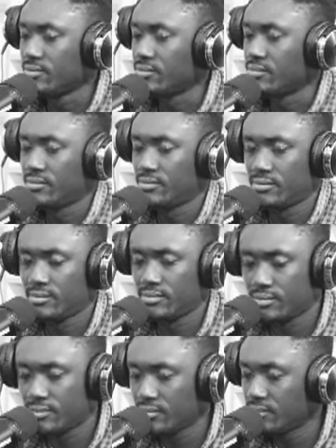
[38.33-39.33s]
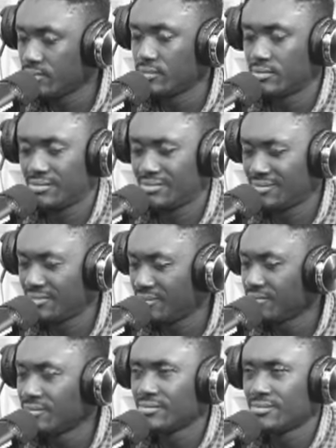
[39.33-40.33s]

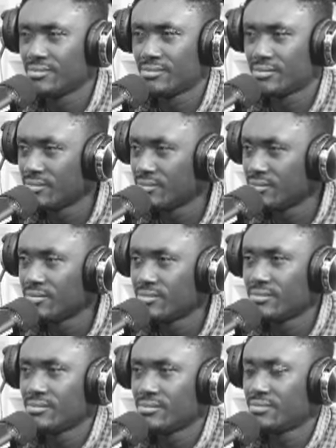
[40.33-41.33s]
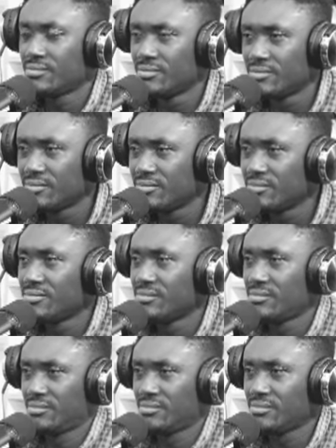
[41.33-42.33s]

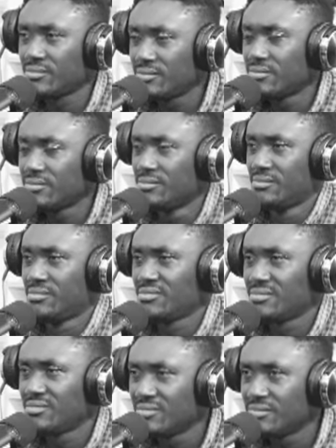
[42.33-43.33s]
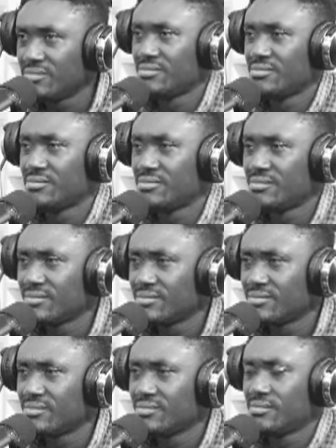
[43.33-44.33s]

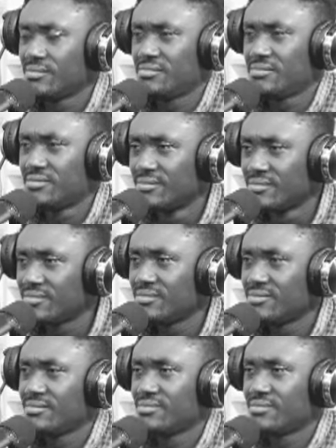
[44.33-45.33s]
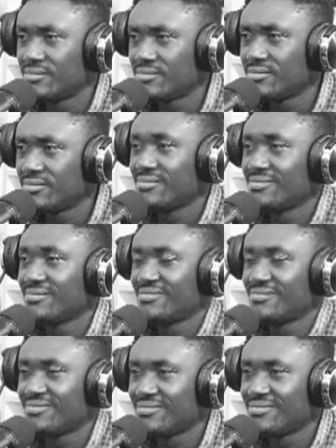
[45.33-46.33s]
(silent)